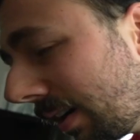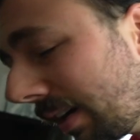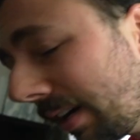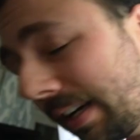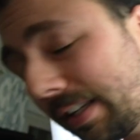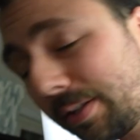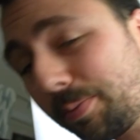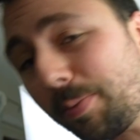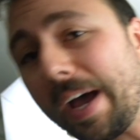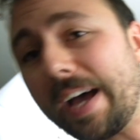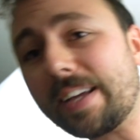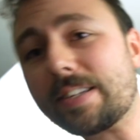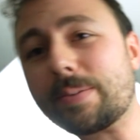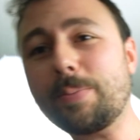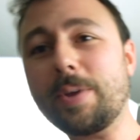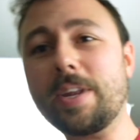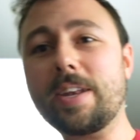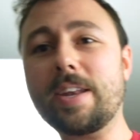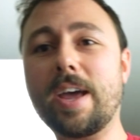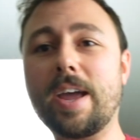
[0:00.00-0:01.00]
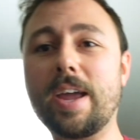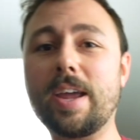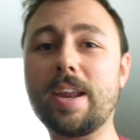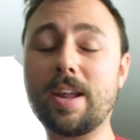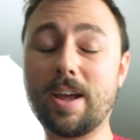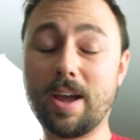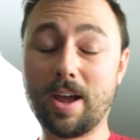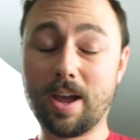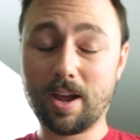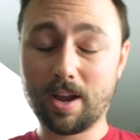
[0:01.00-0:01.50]
It's past
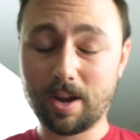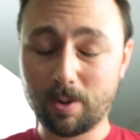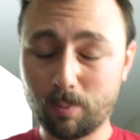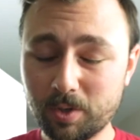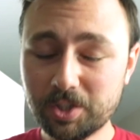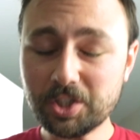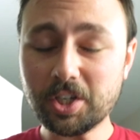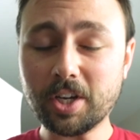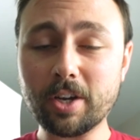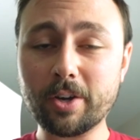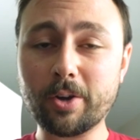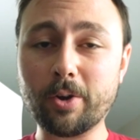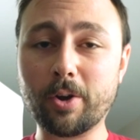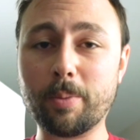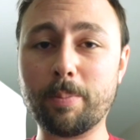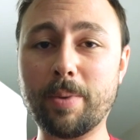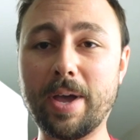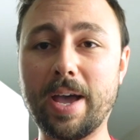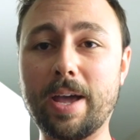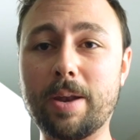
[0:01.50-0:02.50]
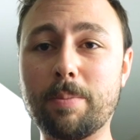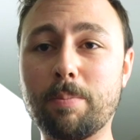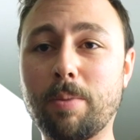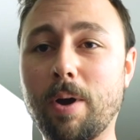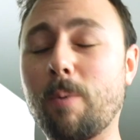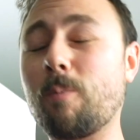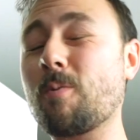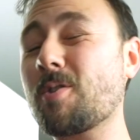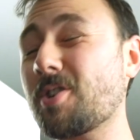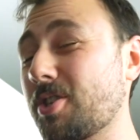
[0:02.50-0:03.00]
midnight. I wish I could go to bed,
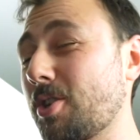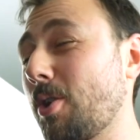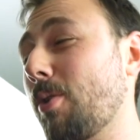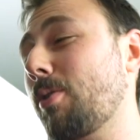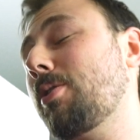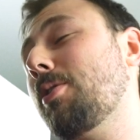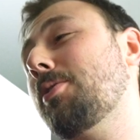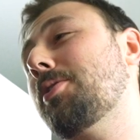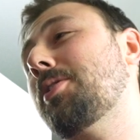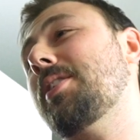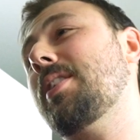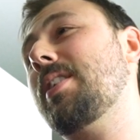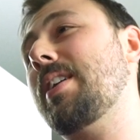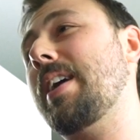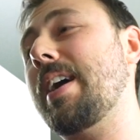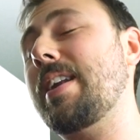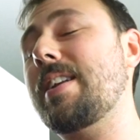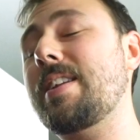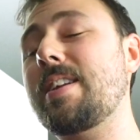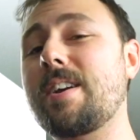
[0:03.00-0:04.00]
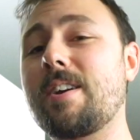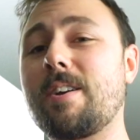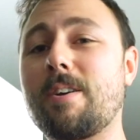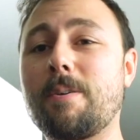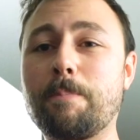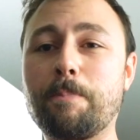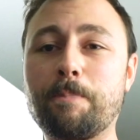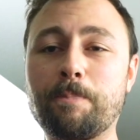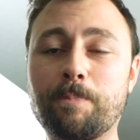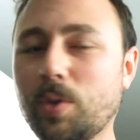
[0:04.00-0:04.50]
but we're so close to the end
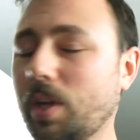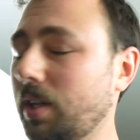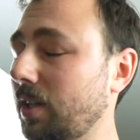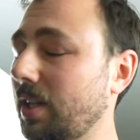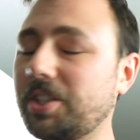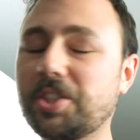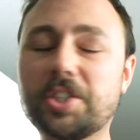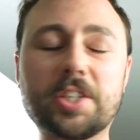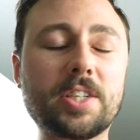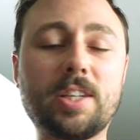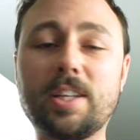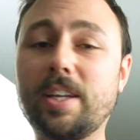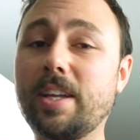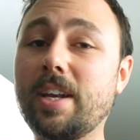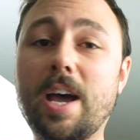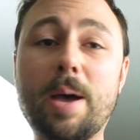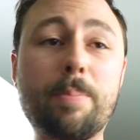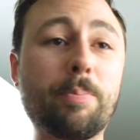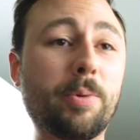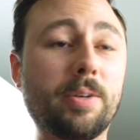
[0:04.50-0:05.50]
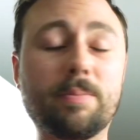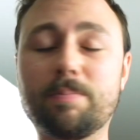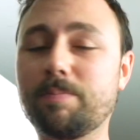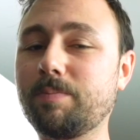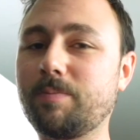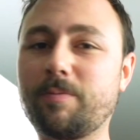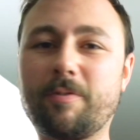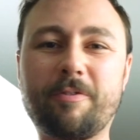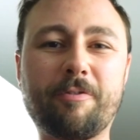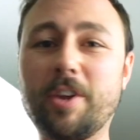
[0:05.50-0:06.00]
here. Let's just clean up
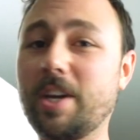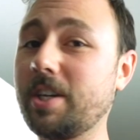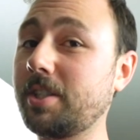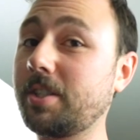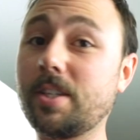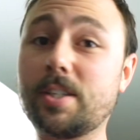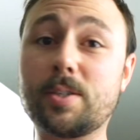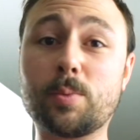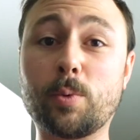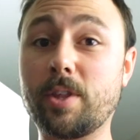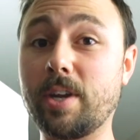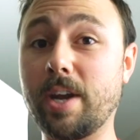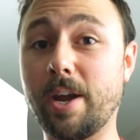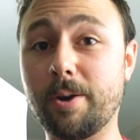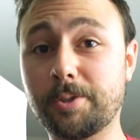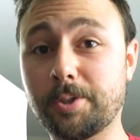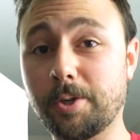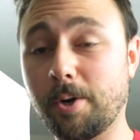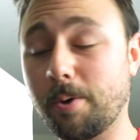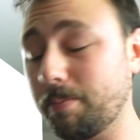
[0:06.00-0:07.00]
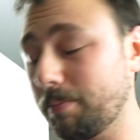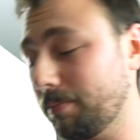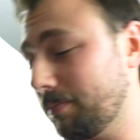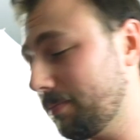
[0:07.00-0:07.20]
and finish this with an outro.